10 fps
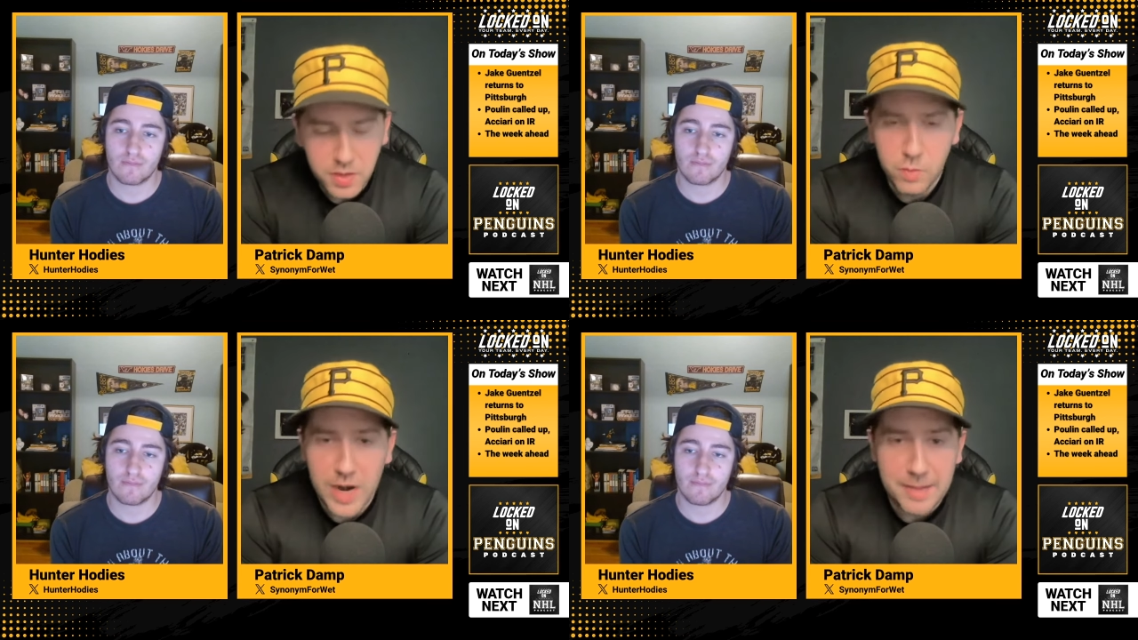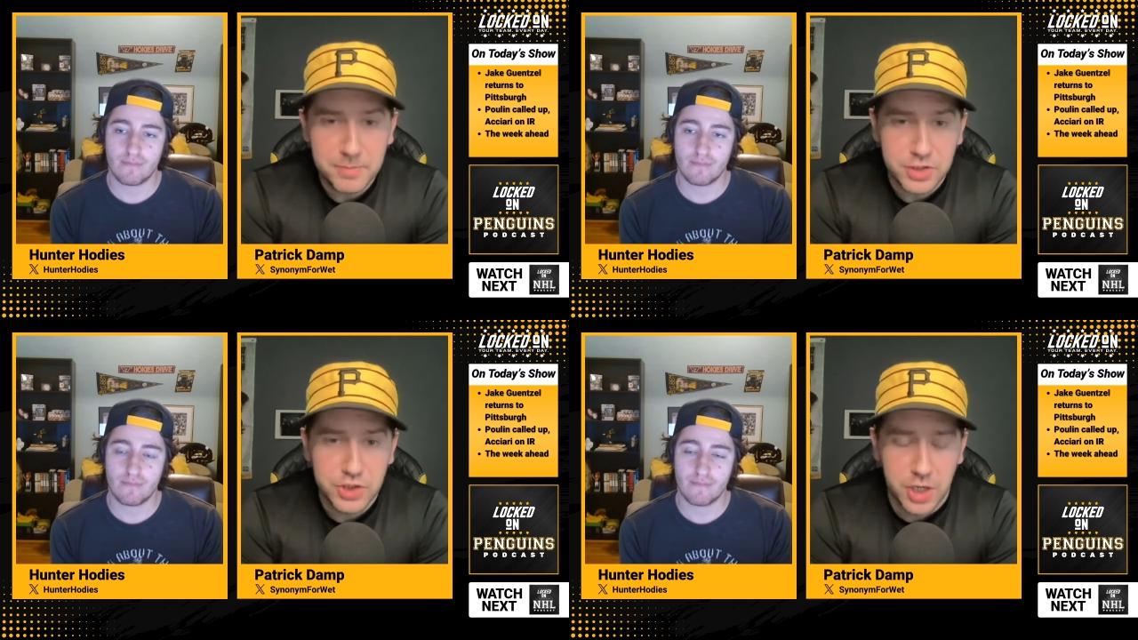Speaker 1: wrap
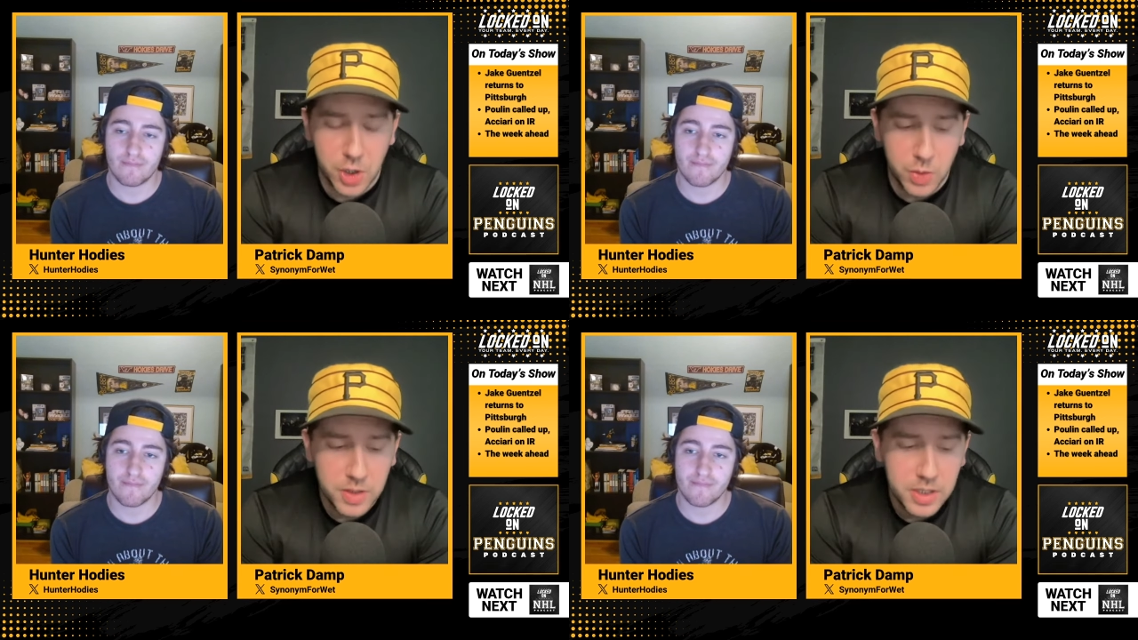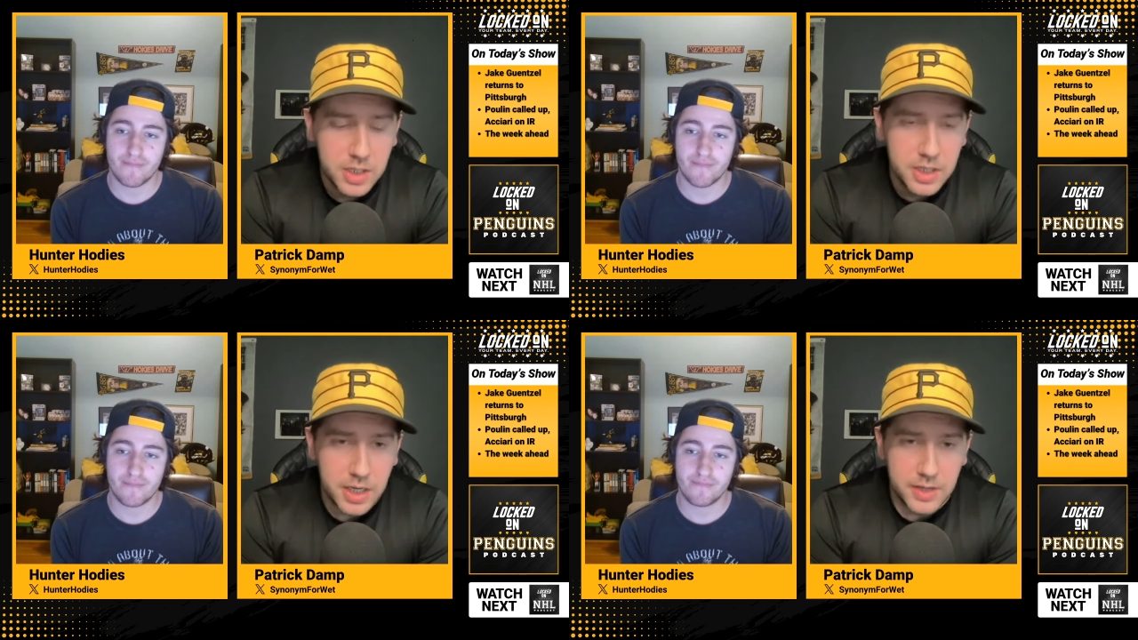the show,
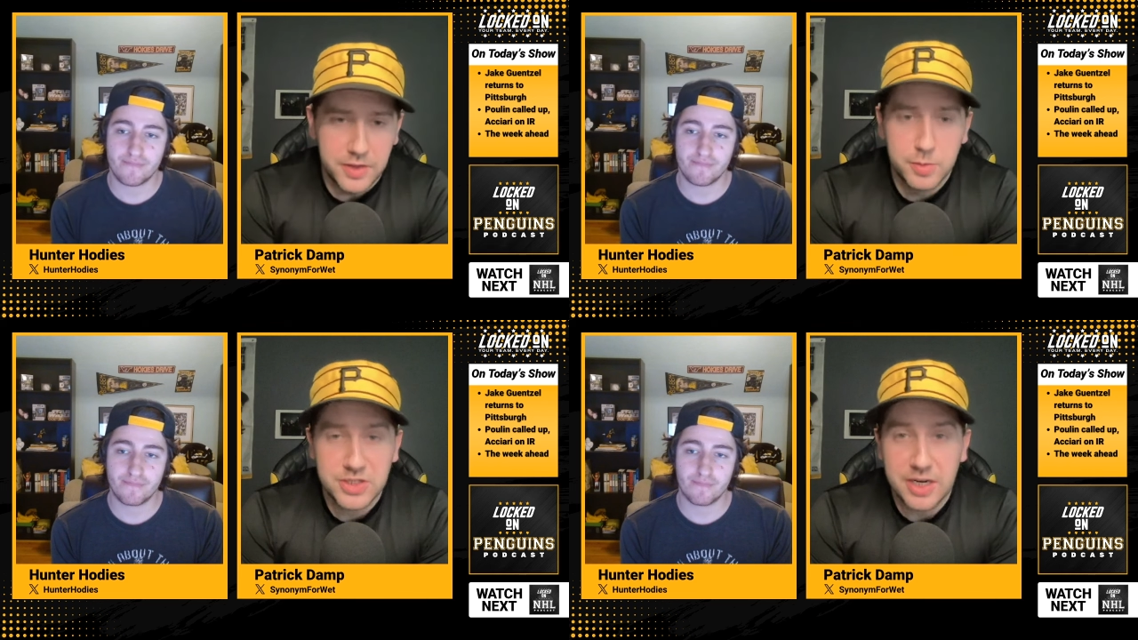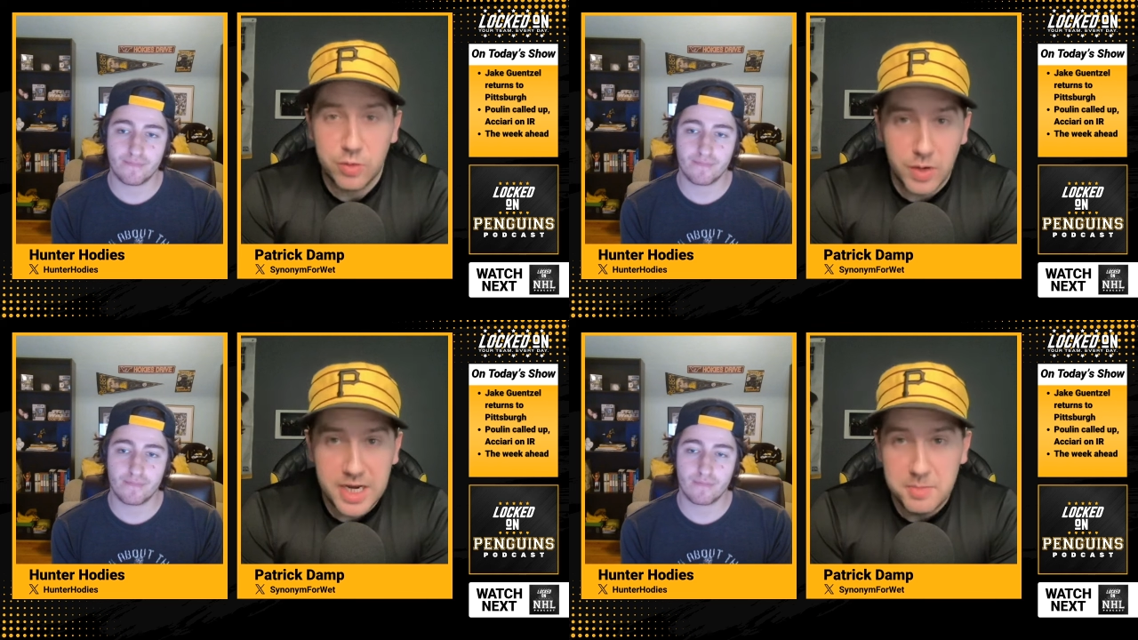uh, there was a
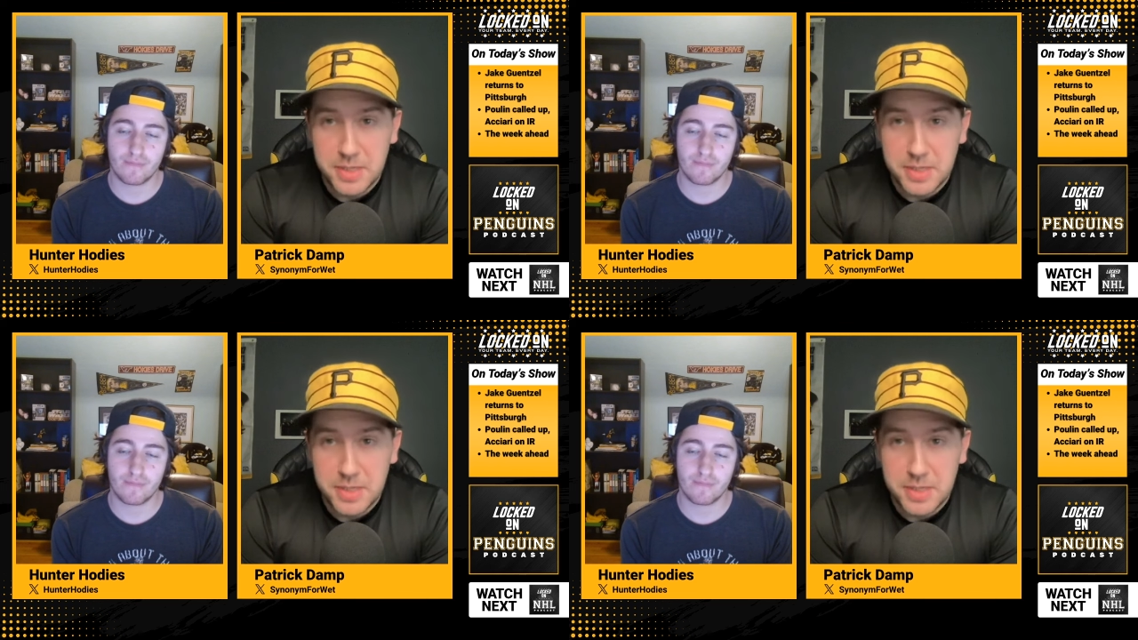great